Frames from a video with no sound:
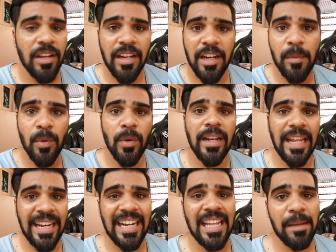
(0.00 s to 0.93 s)
can remove it
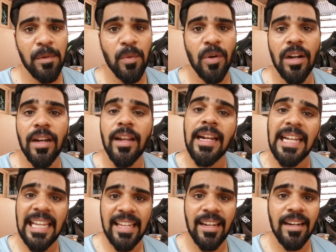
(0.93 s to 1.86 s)
anytime you want,
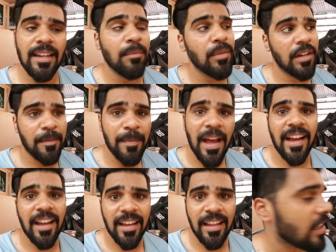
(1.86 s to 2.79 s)
clean it, put it back
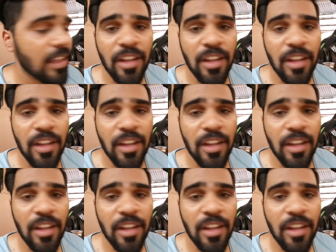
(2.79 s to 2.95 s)
again.